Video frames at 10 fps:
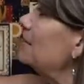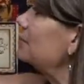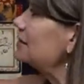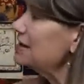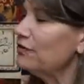
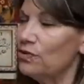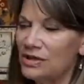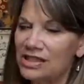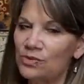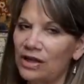because every
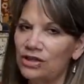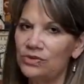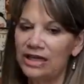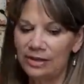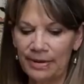once in a while you
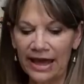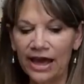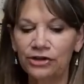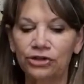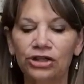get a
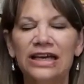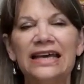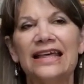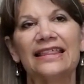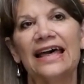panel
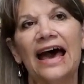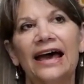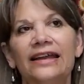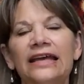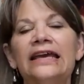
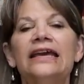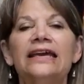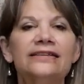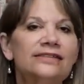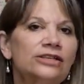that
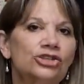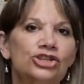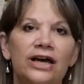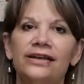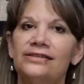isn't
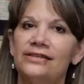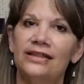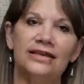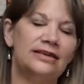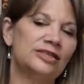just
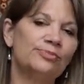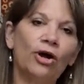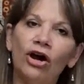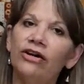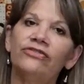these
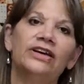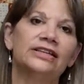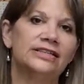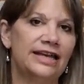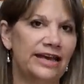
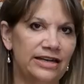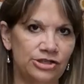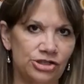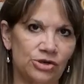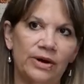perfect 10
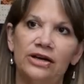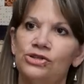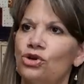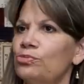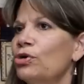inch
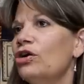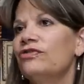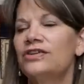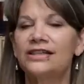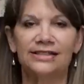squares or
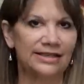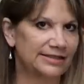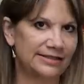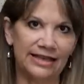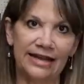perfect
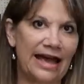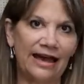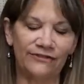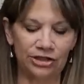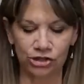six and a
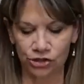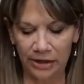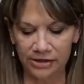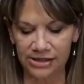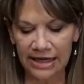half inch
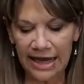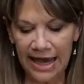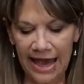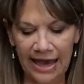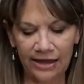squares
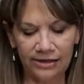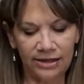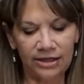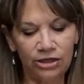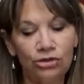and
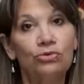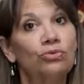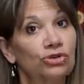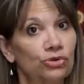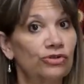you
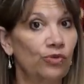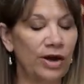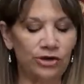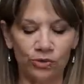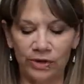sort of
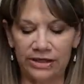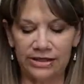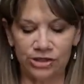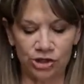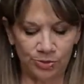wonder what it
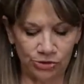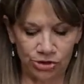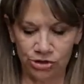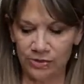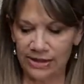is you're supposed
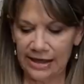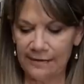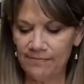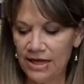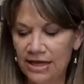to do with
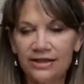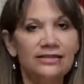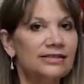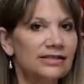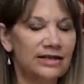that.
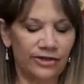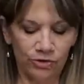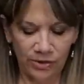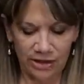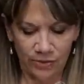This is another
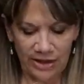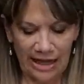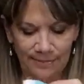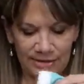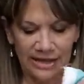one that we
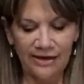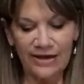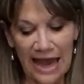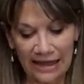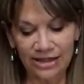happen to have
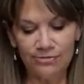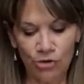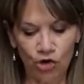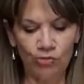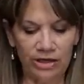at the
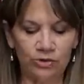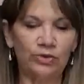moment